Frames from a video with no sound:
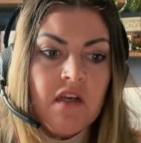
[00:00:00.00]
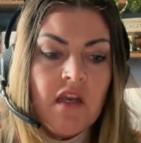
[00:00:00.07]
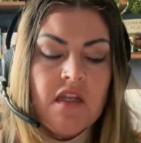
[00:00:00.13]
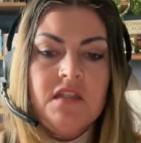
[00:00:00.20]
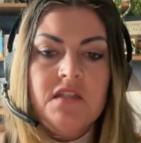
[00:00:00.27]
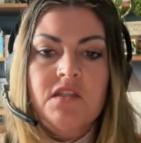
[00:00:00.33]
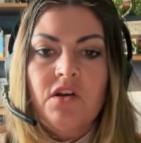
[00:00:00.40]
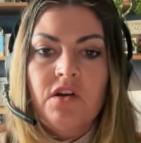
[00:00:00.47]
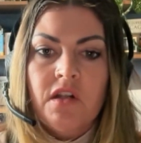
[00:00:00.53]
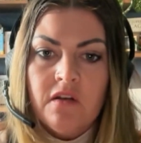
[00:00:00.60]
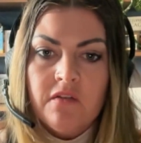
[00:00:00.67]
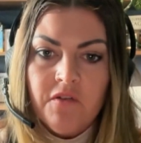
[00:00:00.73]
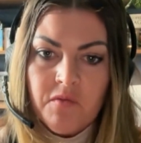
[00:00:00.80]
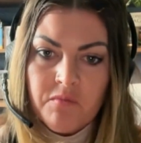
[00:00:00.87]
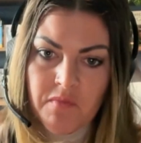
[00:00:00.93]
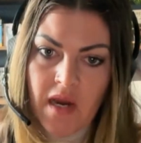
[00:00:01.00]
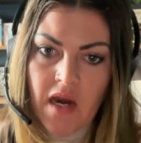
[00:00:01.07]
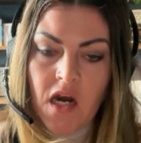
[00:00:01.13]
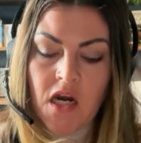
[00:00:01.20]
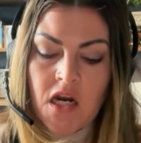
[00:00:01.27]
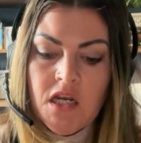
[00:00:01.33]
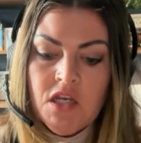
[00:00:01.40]
And starting from
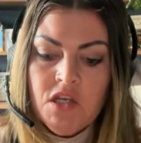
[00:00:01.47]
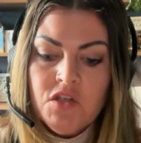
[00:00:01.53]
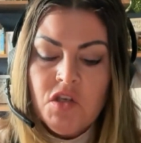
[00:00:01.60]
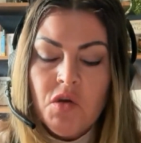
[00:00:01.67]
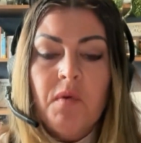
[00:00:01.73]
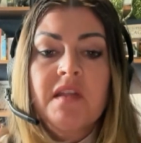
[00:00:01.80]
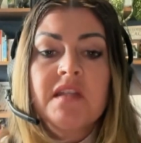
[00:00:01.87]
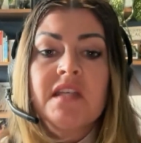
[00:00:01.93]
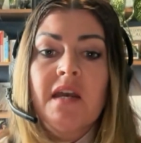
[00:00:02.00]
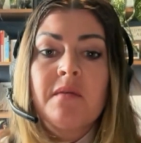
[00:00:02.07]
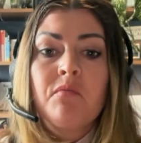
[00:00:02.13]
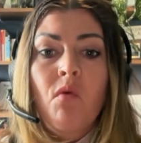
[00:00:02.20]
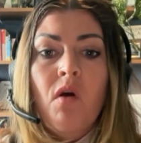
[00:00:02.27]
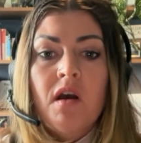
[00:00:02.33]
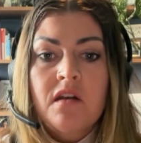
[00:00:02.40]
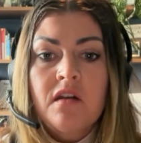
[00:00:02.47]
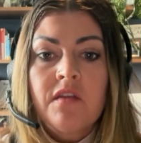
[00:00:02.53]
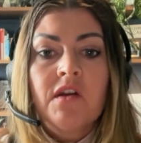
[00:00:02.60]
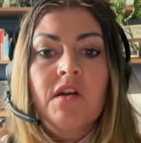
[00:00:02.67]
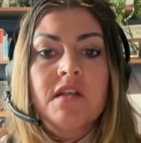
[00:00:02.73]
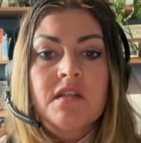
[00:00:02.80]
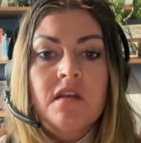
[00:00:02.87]
there. So with type 1,
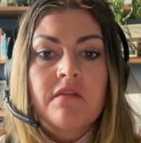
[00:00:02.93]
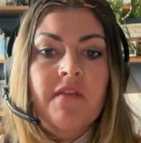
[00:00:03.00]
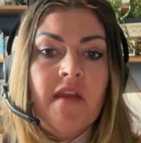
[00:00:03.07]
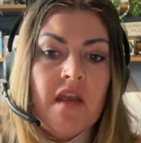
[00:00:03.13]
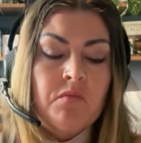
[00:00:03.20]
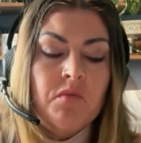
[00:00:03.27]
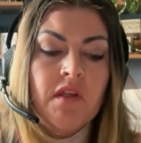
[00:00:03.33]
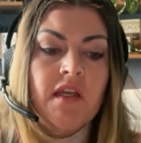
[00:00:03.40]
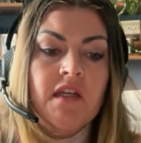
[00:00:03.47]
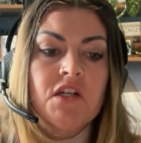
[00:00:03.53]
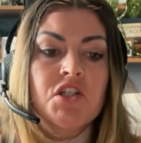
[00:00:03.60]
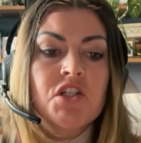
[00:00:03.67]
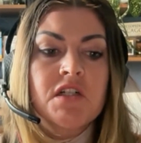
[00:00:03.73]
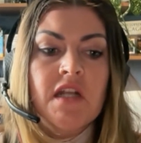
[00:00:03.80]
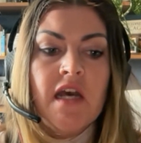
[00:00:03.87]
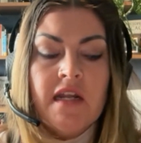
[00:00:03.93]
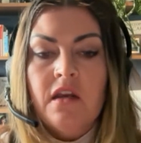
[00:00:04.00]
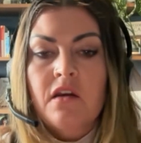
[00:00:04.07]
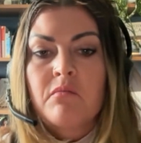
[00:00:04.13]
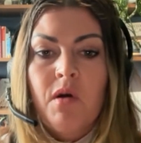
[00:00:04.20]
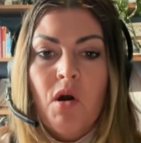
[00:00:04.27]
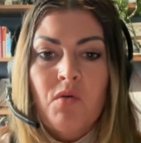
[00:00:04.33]
there is a family and a
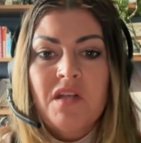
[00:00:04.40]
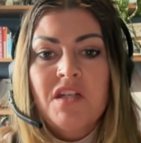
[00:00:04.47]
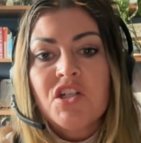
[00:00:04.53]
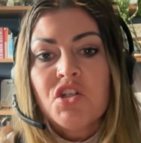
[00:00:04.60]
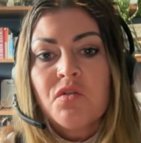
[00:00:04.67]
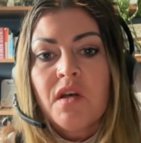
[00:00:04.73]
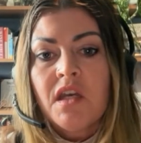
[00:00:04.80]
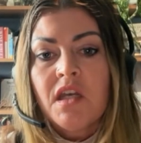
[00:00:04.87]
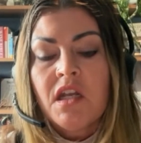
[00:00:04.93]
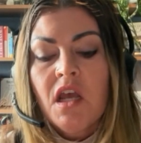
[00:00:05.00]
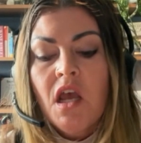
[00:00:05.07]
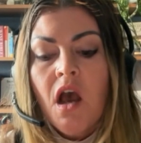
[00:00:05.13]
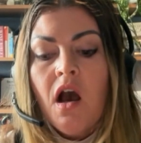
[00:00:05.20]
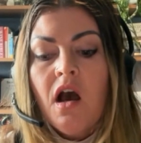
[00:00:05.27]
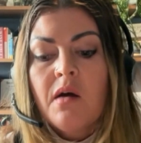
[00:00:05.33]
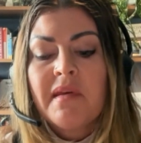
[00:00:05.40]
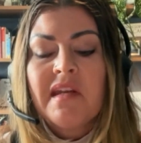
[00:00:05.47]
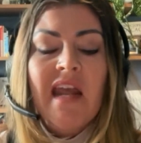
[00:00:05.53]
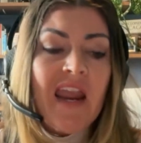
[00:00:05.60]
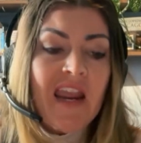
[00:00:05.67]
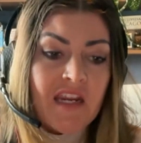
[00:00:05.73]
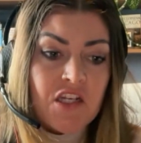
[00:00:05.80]
genetic component to it,
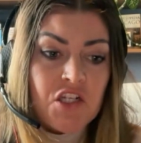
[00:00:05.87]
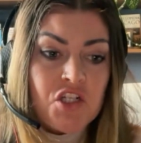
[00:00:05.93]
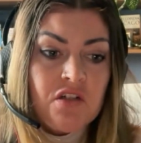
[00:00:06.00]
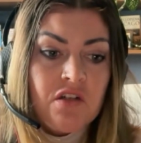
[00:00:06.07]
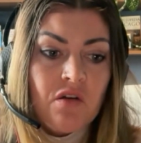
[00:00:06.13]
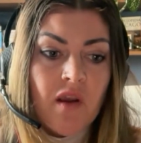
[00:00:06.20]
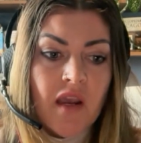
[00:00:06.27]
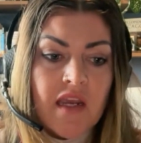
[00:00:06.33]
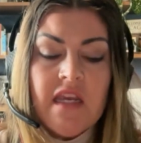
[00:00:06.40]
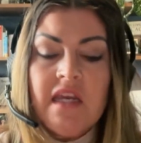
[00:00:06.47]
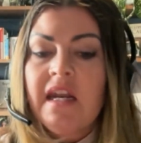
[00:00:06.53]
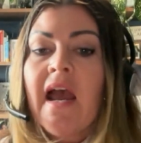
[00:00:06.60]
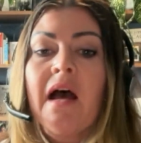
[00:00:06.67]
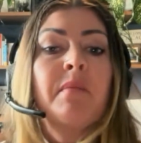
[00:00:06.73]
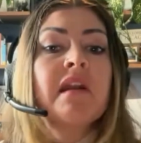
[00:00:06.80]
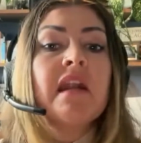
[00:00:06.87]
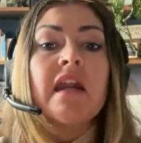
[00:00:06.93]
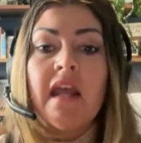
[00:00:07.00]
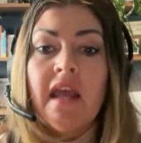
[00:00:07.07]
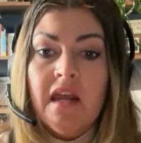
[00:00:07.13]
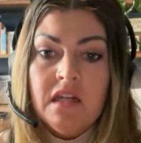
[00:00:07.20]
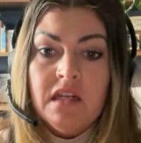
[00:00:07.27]
and age. Okay. It can happen
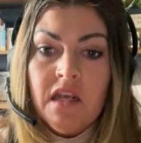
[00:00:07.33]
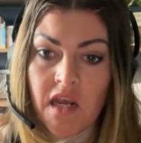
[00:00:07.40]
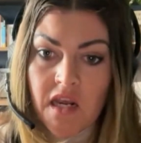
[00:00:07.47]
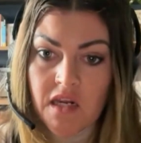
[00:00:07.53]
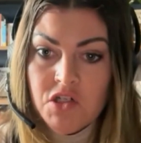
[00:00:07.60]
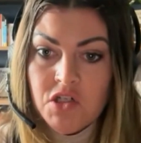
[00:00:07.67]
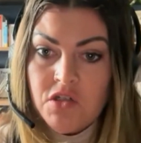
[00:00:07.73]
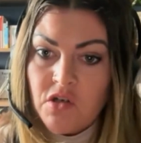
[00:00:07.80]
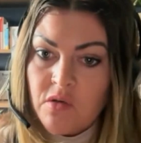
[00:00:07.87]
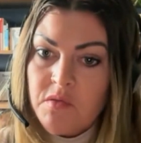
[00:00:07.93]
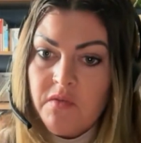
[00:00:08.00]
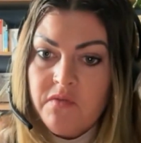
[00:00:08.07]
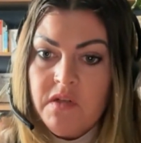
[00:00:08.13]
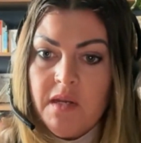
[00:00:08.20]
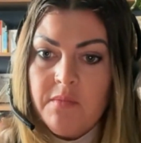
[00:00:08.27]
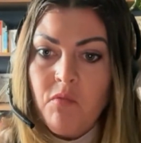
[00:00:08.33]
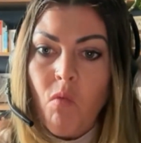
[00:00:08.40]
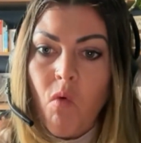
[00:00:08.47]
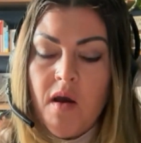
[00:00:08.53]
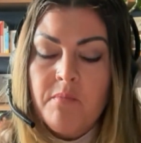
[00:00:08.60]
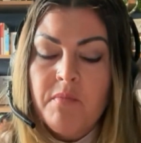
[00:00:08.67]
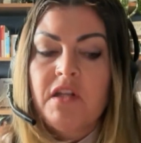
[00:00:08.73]
at any age in terms of type
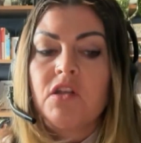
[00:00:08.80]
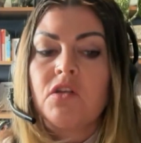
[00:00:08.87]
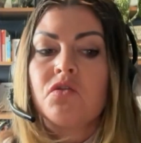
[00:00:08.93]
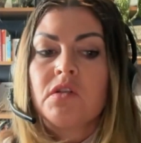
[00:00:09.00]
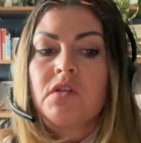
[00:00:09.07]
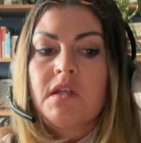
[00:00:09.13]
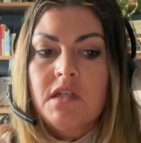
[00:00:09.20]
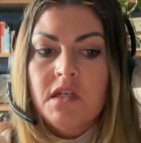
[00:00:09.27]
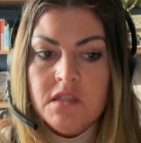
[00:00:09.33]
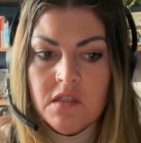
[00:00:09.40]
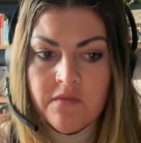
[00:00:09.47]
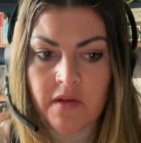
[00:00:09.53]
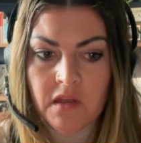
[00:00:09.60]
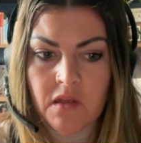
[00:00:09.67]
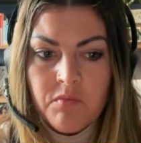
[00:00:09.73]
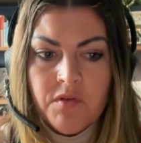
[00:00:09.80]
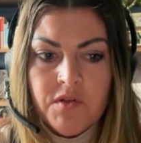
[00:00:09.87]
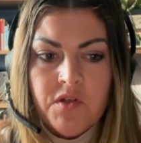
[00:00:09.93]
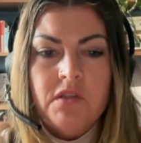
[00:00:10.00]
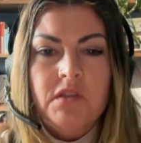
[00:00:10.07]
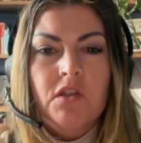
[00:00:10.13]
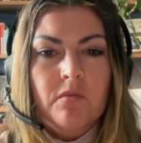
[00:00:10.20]
1, but it usually does develop when
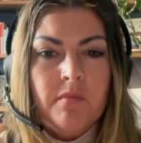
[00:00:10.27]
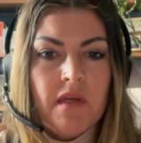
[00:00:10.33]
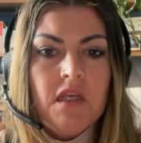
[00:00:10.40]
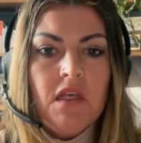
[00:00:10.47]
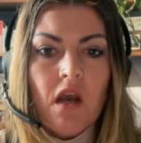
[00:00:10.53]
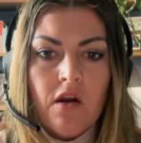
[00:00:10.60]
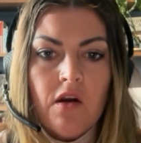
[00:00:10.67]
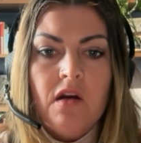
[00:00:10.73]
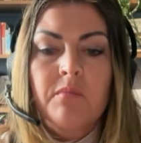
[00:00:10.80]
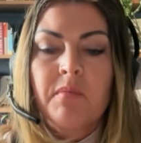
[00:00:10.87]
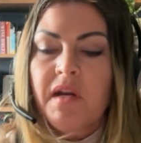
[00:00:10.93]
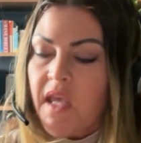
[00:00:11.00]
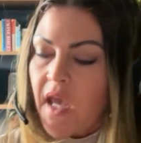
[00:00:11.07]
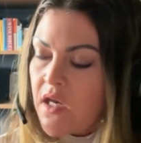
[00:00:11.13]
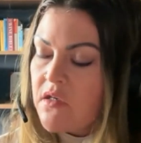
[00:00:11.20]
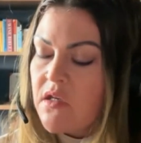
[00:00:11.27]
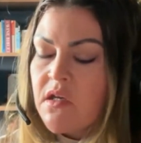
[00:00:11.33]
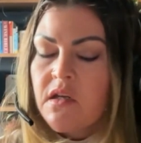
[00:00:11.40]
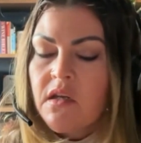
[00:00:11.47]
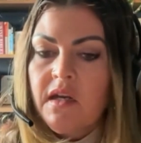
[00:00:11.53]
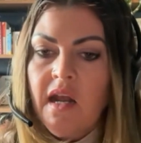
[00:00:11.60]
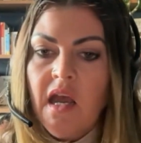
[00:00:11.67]
you're a little bit younger. But again,
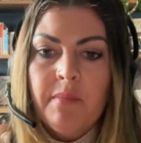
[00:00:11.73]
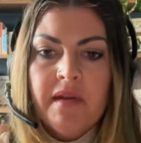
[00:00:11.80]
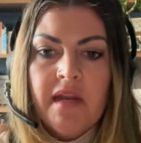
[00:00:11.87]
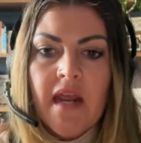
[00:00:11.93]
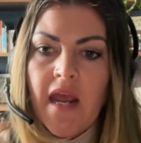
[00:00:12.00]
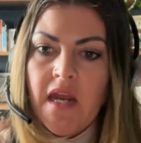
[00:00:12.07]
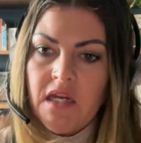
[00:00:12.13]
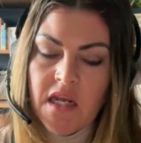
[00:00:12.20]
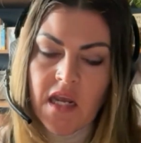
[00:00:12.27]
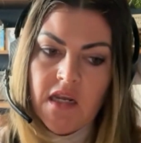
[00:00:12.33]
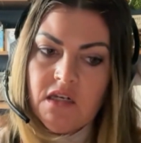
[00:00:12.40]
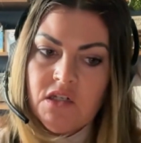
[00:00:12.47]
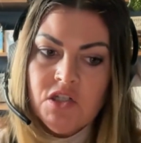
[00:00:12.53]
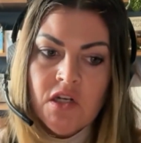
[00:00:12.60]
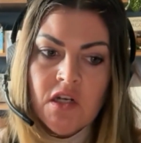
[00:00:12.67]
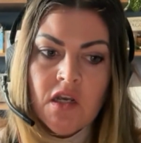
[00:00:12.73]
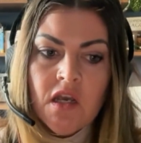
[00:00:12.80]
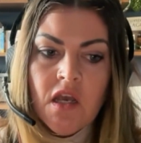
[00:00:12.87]
can happen at any age.